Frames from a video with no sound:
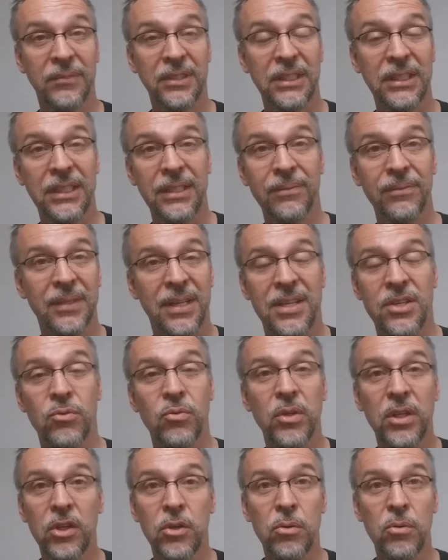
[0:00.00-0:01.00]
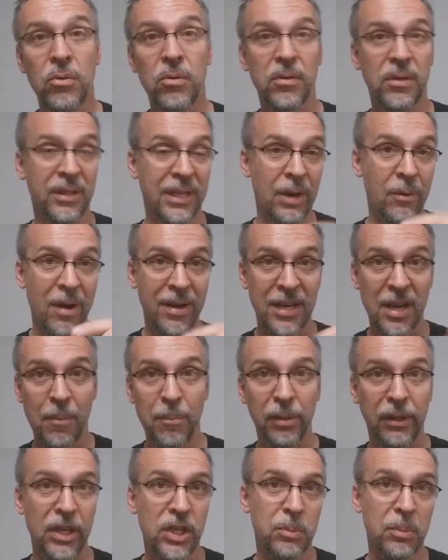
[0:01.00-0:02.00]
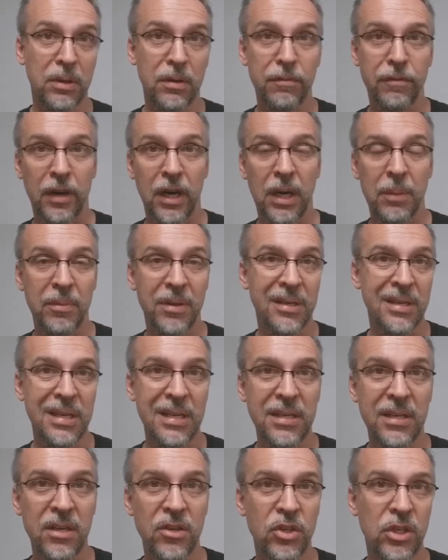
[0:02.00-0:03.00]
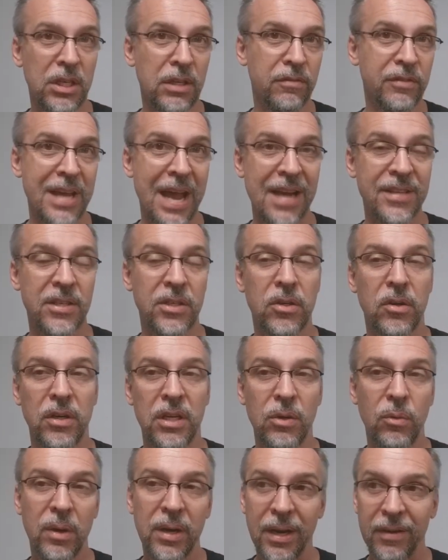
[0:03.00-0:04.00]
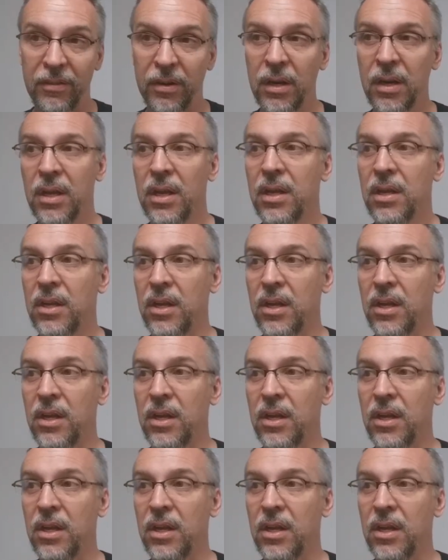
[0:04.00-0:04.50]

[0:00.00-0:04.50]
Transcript: See, that's really cool. And they write down policeman, fireman, Indian chief, tax attorney, whatever,